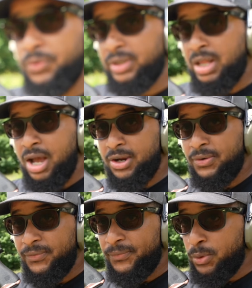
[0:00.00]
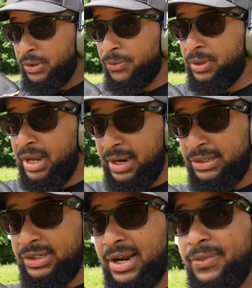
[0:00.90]
the Glock
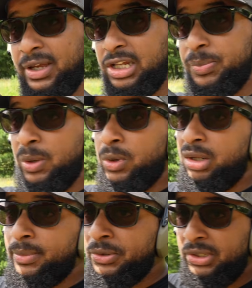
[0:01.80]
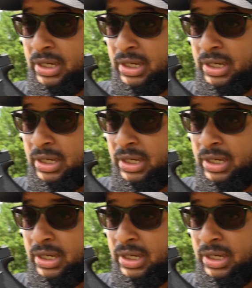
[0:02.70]
43X, I think, has been one of the most